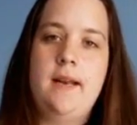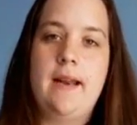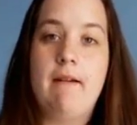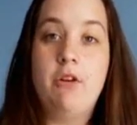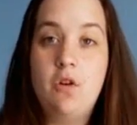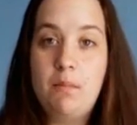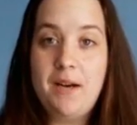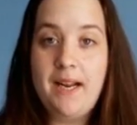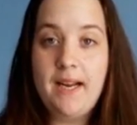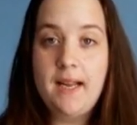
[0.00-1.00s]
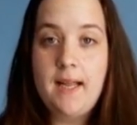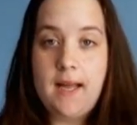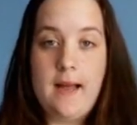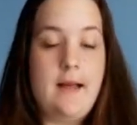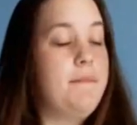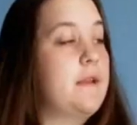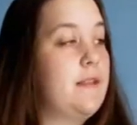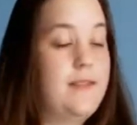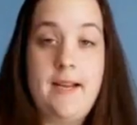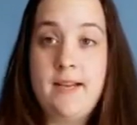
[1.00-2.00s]
Now normally
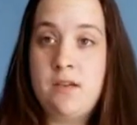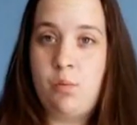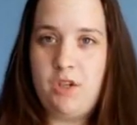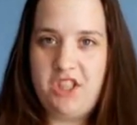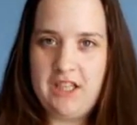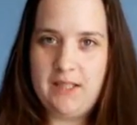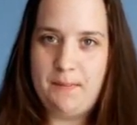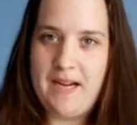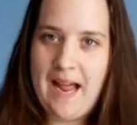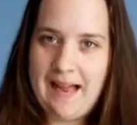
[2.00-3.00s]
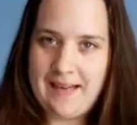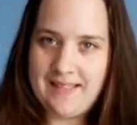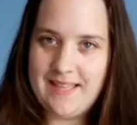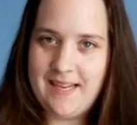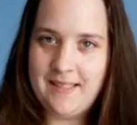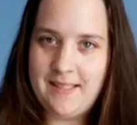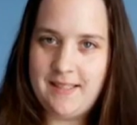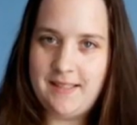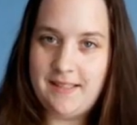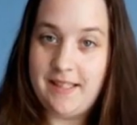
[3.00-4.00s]
these would just be
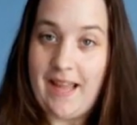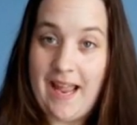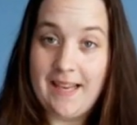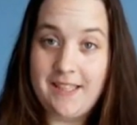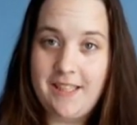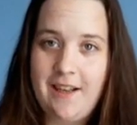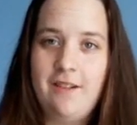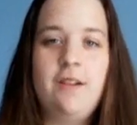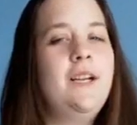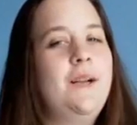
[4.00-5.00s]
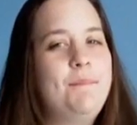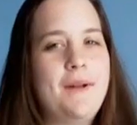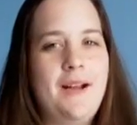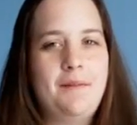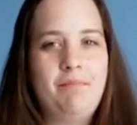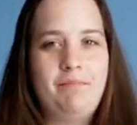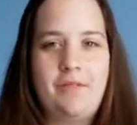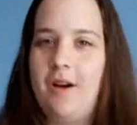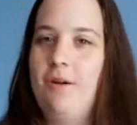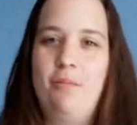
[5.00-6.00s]
accents to the hairstyle, but
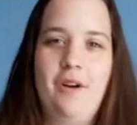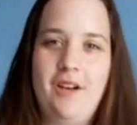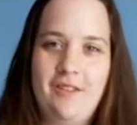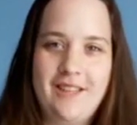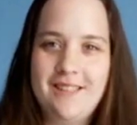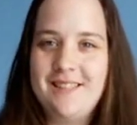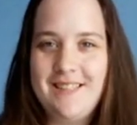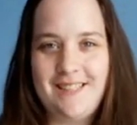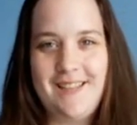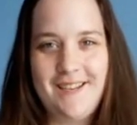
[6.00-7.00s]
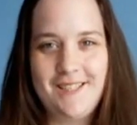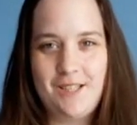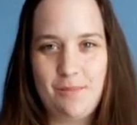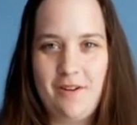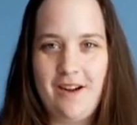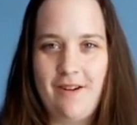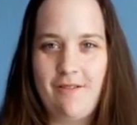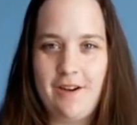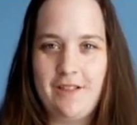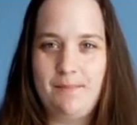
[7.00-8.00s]
the whole point of this is that it's the Briar
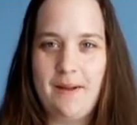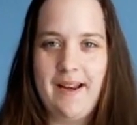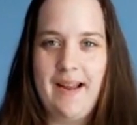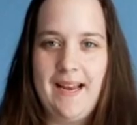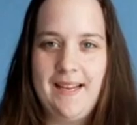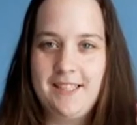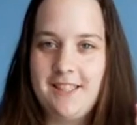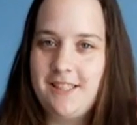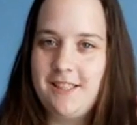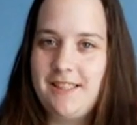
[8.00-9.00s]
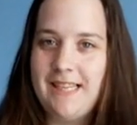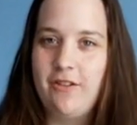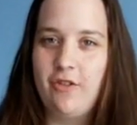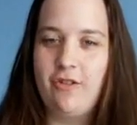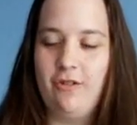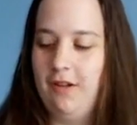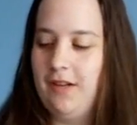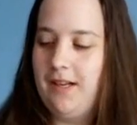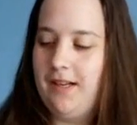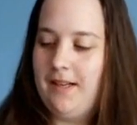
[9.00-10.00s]
Rose bun and it's central
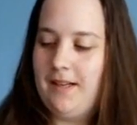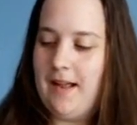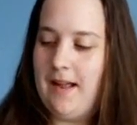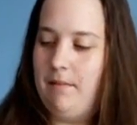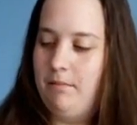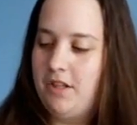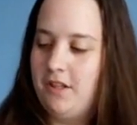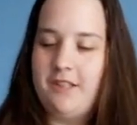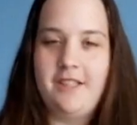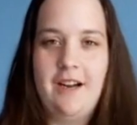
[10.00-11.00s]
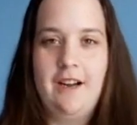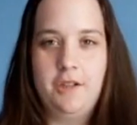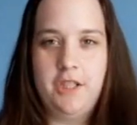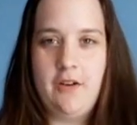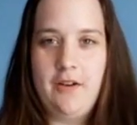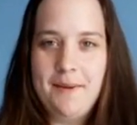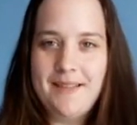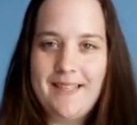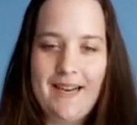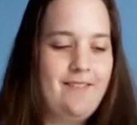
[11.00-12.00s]
to the style, so you
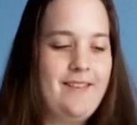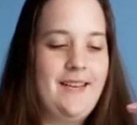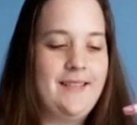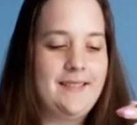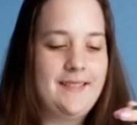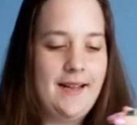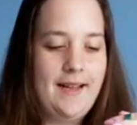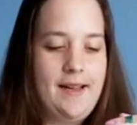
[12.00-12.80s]
must have these.